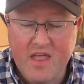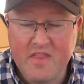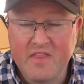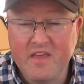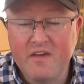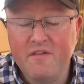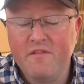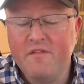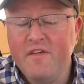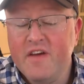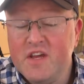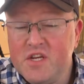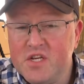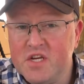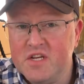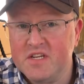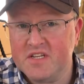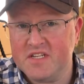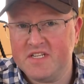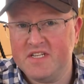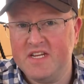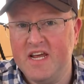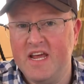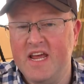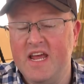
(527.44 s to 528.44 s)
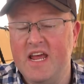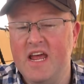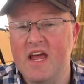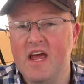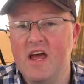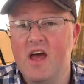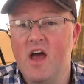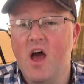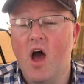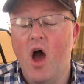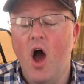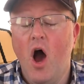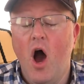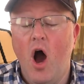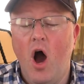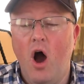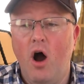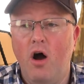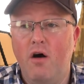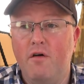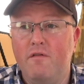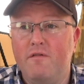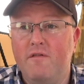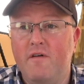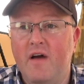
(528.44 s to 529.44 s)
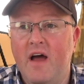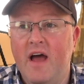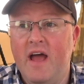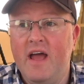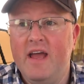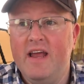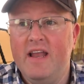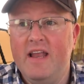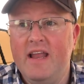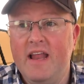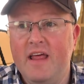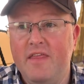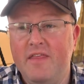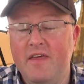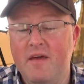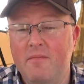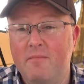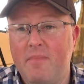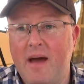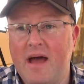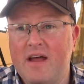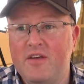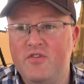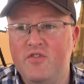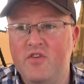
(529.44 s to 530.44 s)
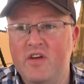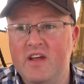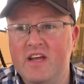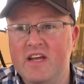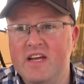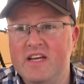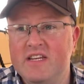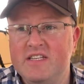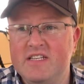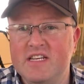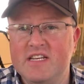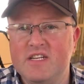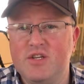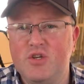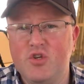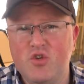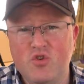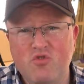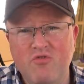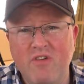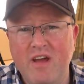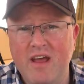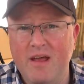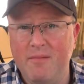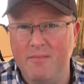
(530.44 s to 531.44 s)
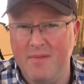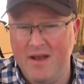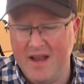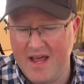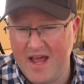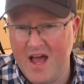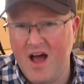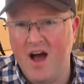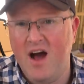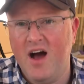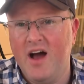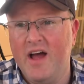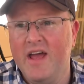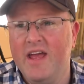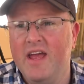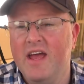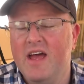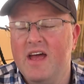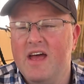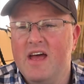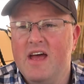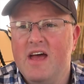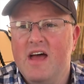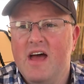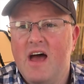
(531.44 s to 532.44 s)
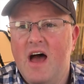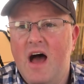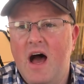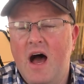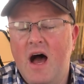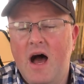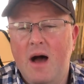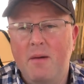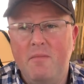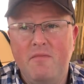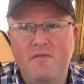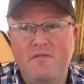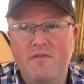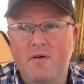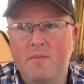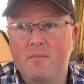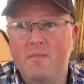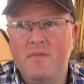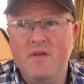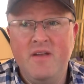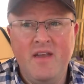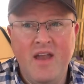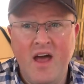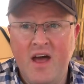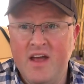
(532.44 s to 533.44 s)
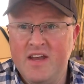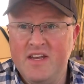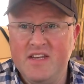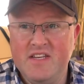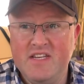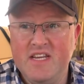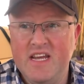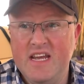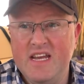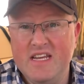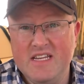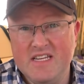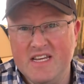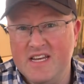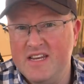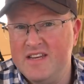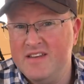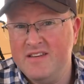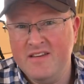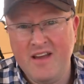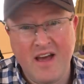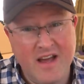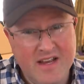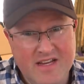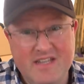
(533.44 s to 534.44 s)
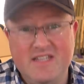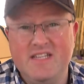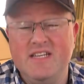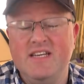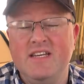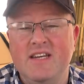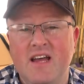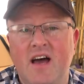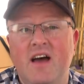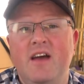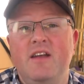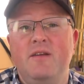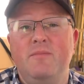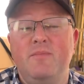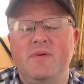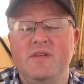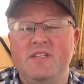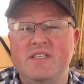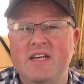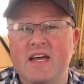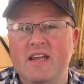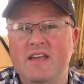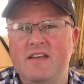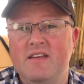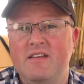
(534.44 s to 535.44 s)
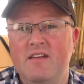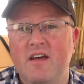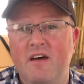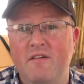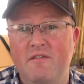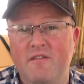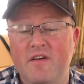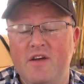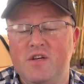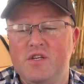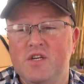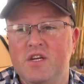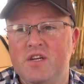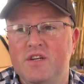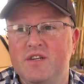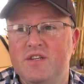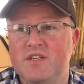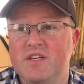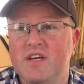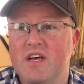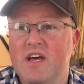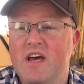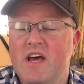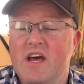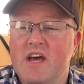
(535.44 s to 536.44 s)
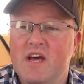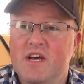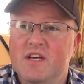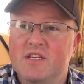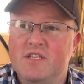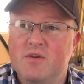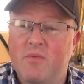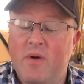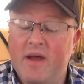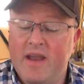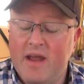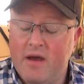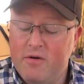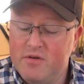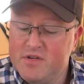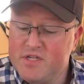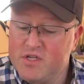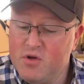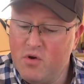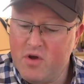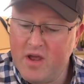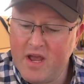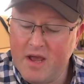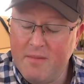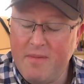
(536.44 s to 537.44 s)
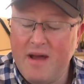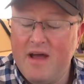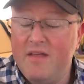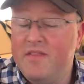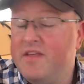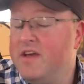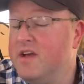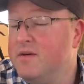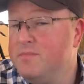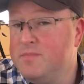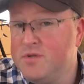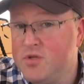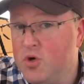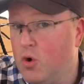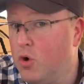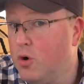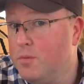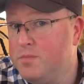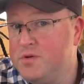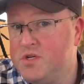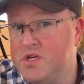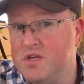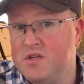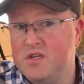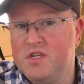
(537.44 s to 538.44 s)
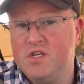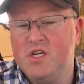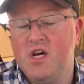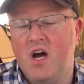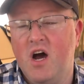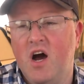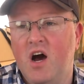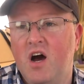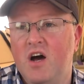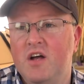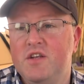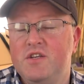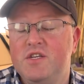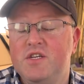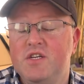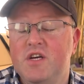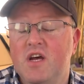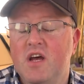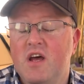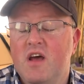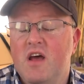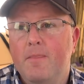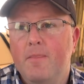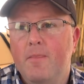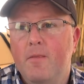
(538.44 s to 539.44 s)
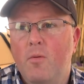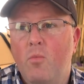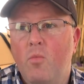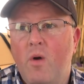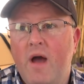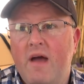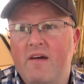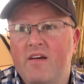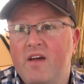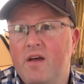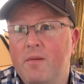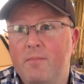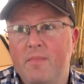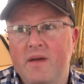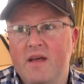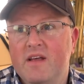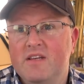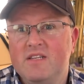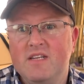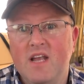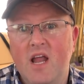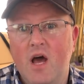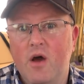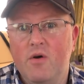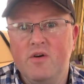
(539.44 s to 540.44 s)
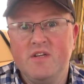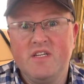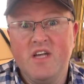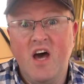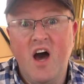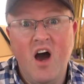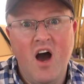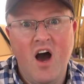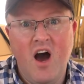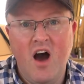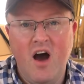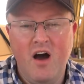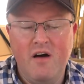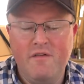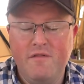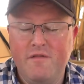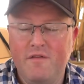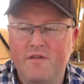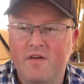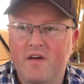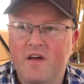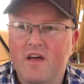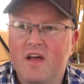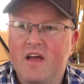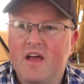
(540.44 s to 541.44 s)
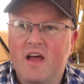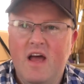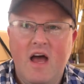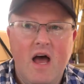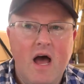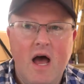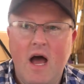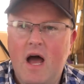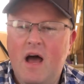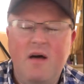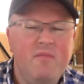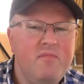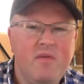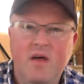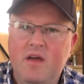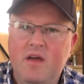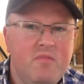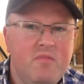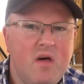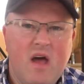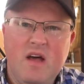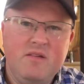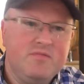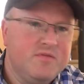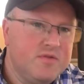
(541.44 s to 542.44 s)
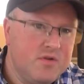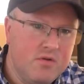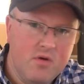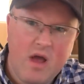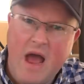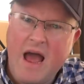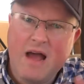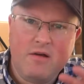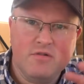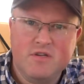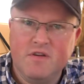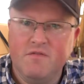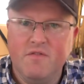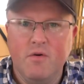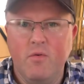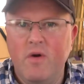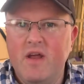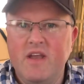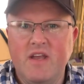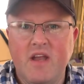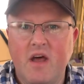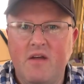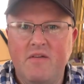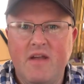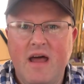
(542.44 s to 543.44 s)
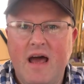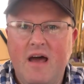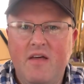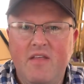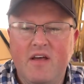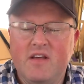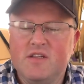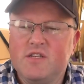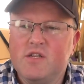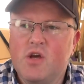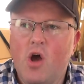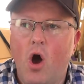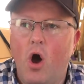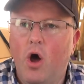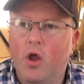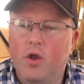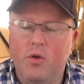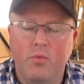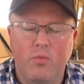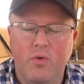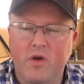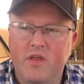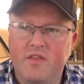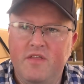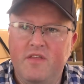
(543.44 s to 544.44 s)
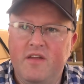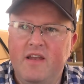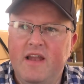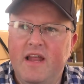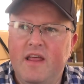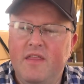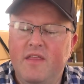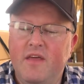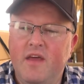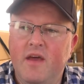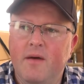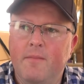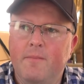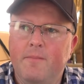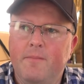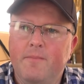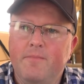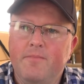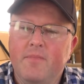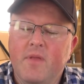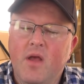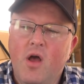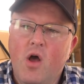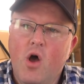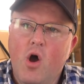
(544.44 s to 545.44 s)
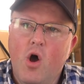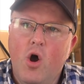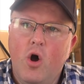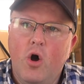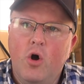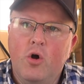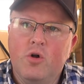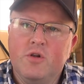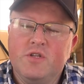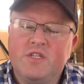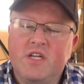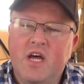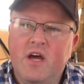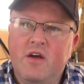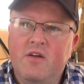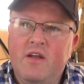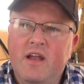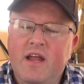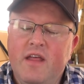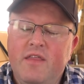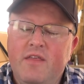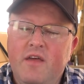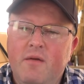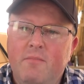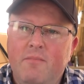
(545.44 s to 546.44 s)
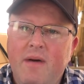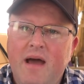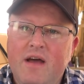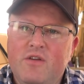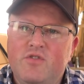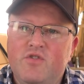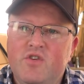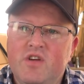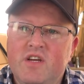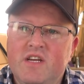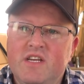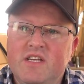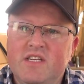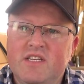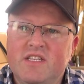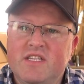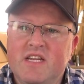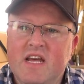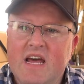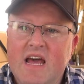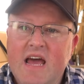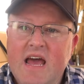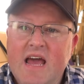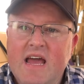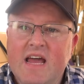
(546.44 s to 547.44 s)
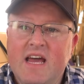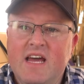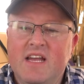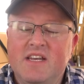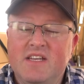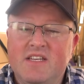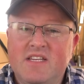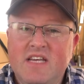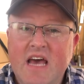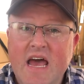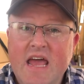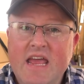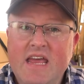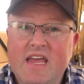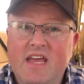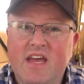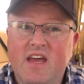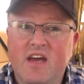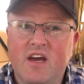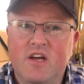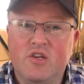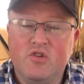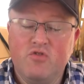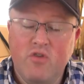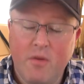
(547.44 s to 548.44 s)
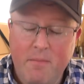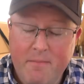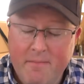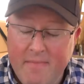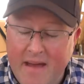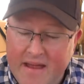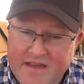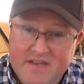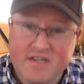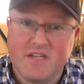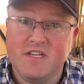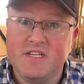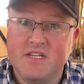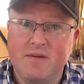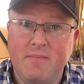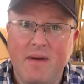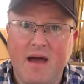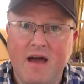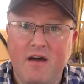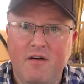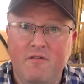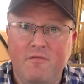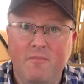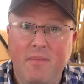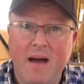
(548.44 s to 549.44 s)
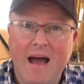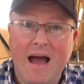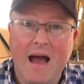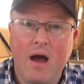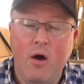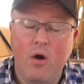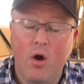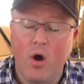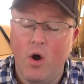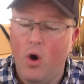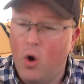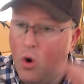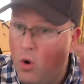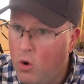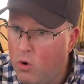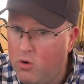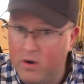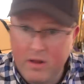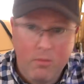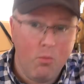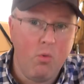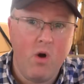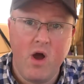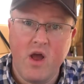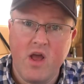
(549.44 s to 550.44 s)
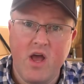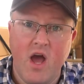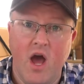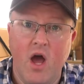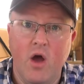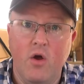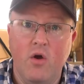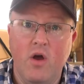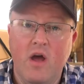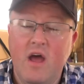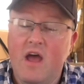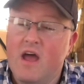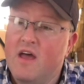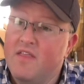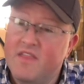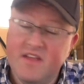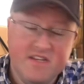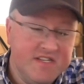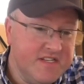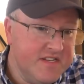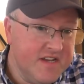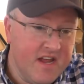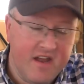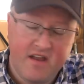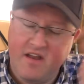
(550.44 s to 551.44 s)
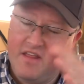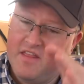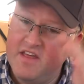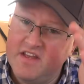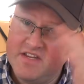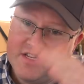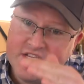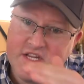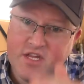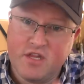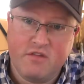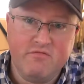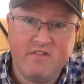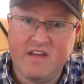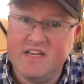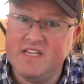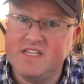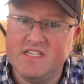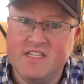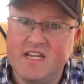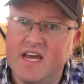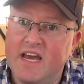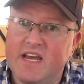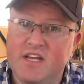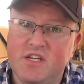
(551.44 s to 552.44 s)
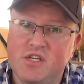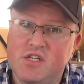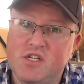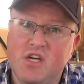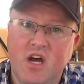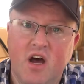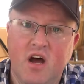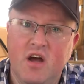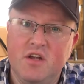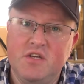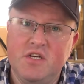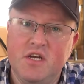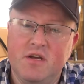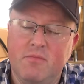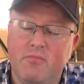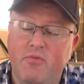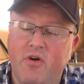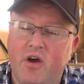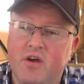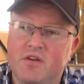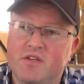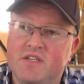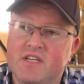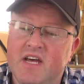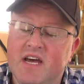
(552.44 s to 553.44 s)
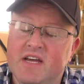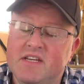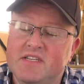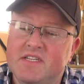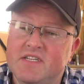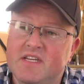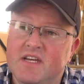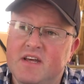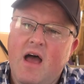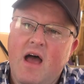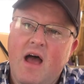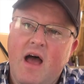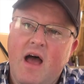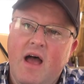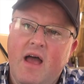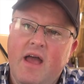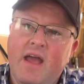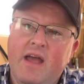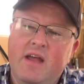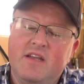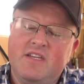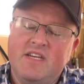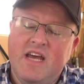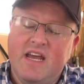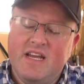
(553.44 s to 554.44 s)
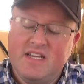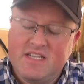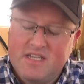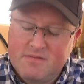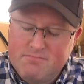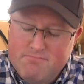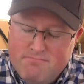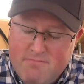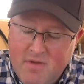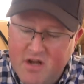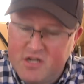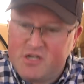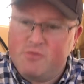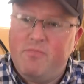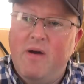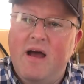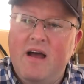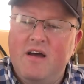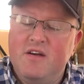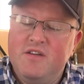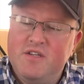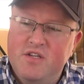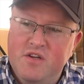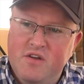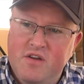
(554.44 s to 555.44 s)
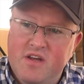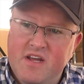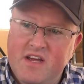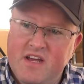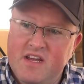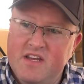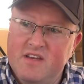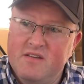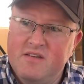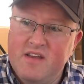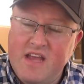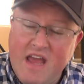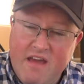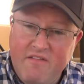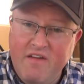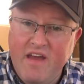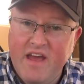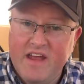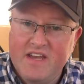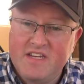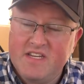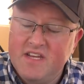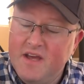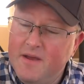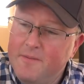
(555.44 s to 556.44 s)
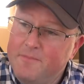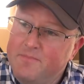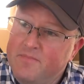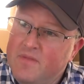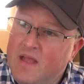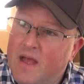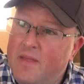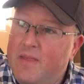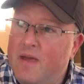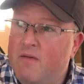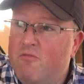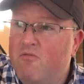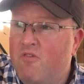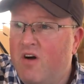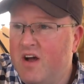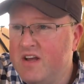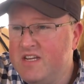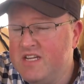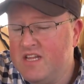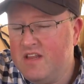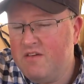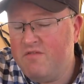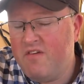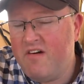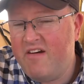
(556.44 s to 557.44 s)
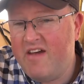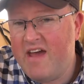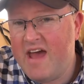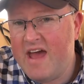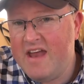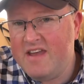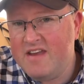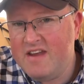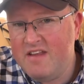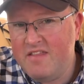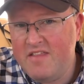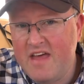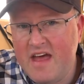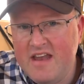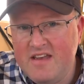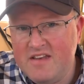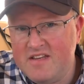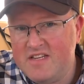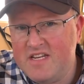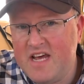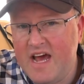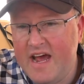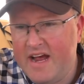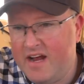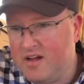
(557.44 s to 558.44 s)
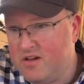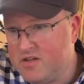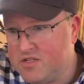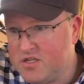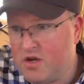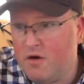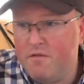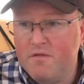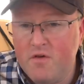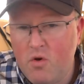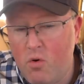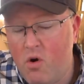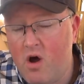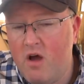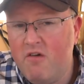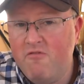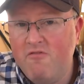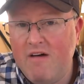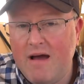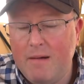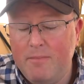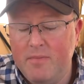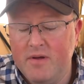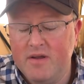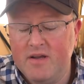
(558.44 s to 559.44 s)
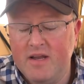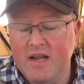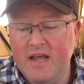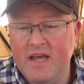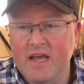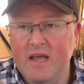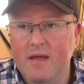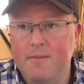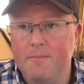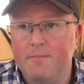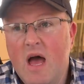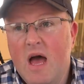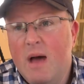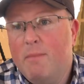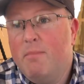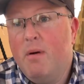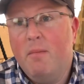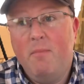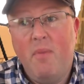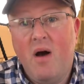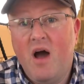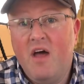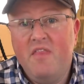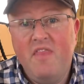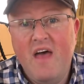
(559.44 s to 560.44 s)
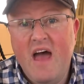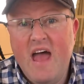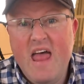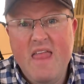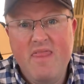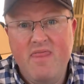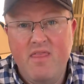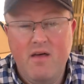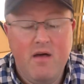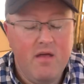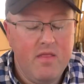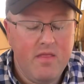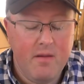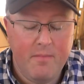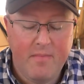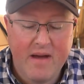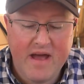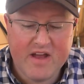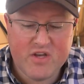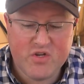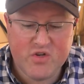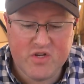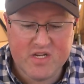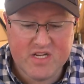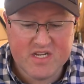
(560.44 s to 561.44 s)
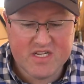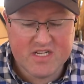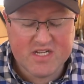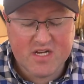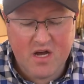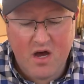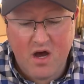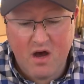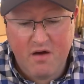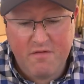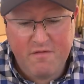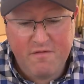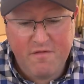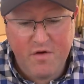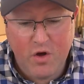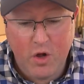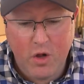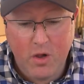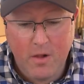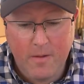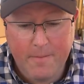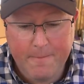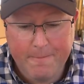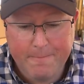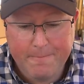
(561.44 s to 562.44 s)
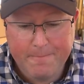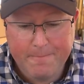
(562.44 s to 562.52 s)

The efficiency of a lithium battery is extremely high um, from 90 to 99% efficient. So when I was talking about the absorption charge, where it can be as low as half, um, that's out of the window now, that's gone with lithium. Also, lithium batteries can take a tremendous amount of power all in one go. There's none of this three-stage charging process. It takes as much power as you can give it, and then right at the very end, it then tails off quite rapidly. But by then, the, the batteries are full.